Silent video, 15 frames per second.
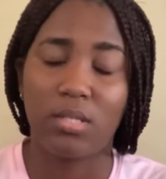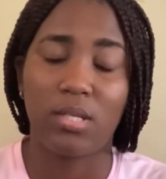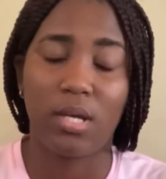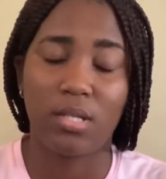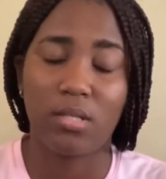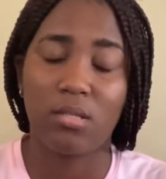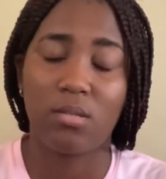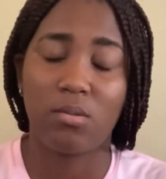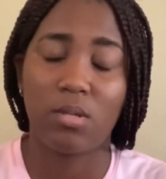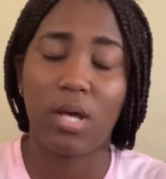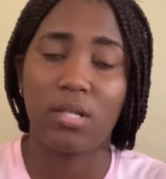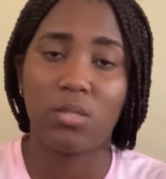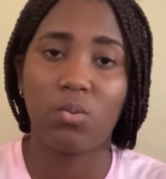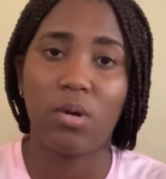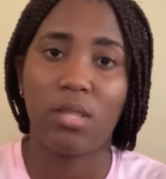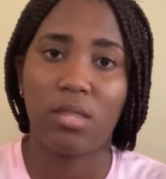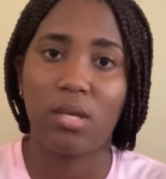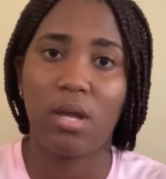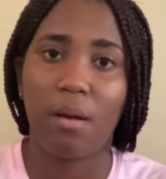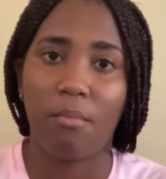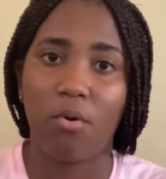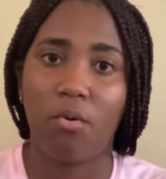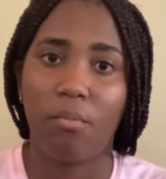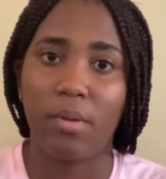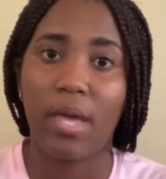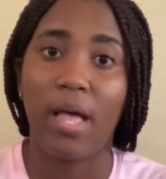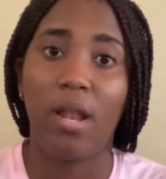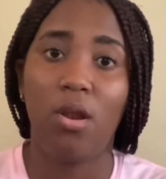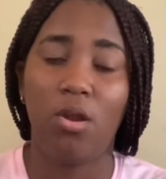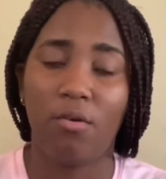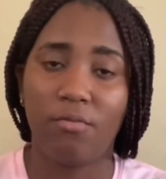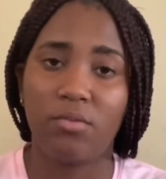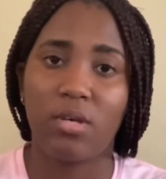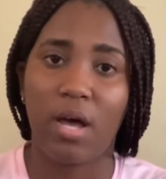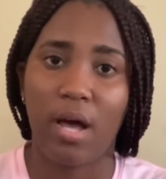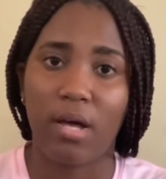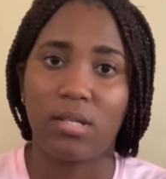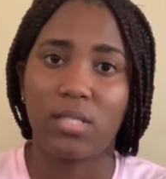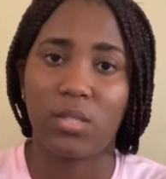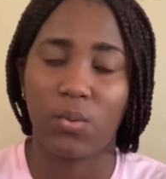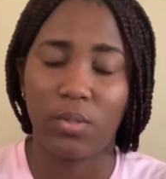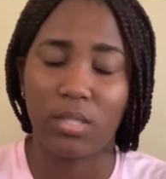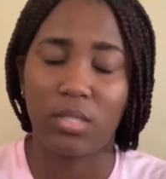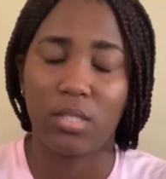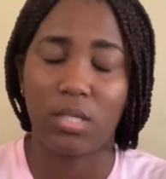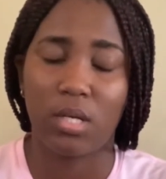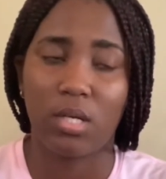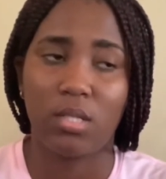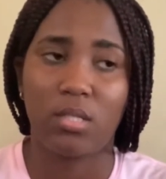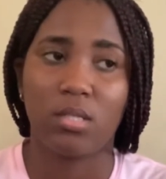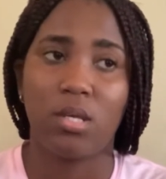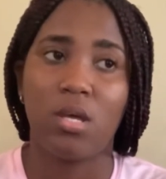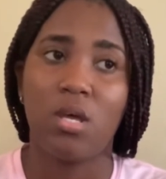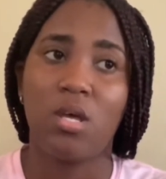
That's one thing about me. I love to ask questions.